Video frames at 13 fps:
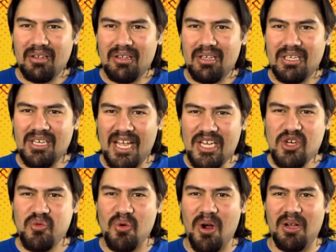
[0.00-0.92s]

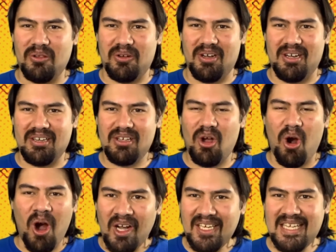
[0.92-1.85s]
Nightcrawler,
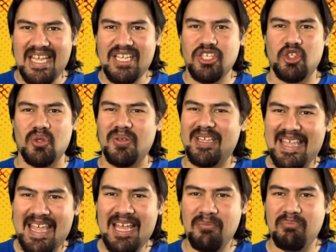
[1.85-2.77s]
Archangel,
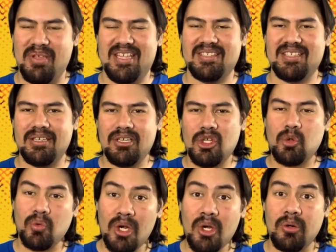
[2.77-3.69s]
Gambit,
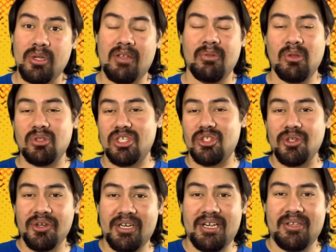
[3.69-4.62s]
Rogue, even though she
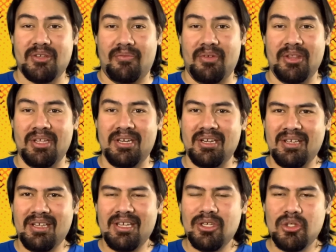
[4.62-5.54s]
started out as a villain.
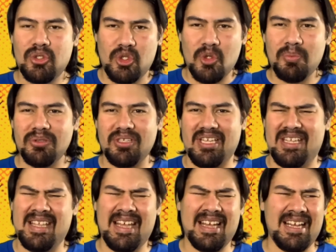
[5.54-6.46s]
Jubilee,
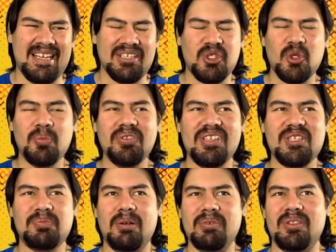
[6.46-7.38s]
yeah, Jubilee's
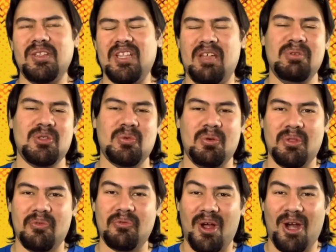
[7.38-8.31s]
probably the lamest one with the
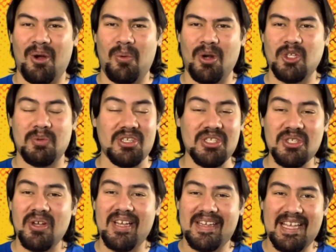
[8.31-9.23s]
fireworks, but still,
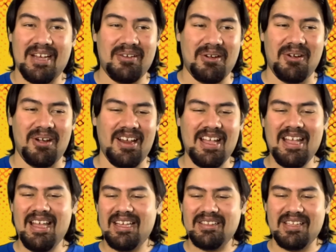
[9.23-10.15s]
I count her.
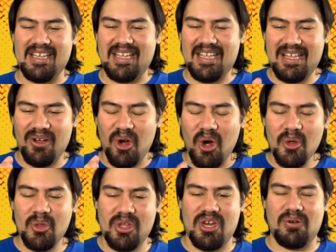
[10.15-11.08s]
Like, all
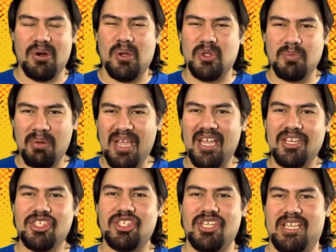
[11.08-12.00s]
the heroes.
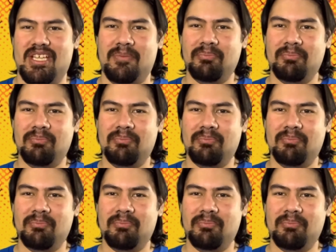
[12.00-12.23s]
Banshee.